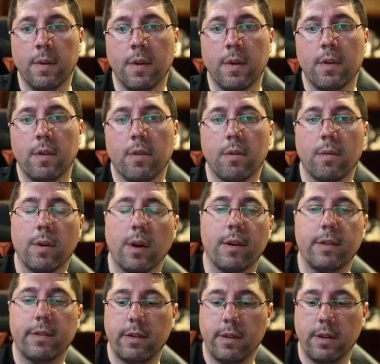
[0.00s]
So
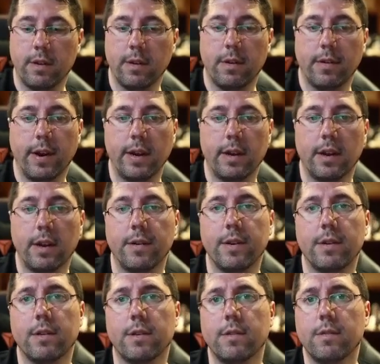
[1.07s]
Carlsen rightly
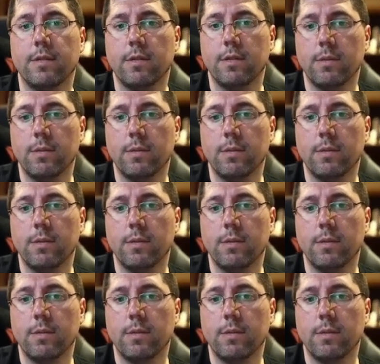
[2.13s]
returns to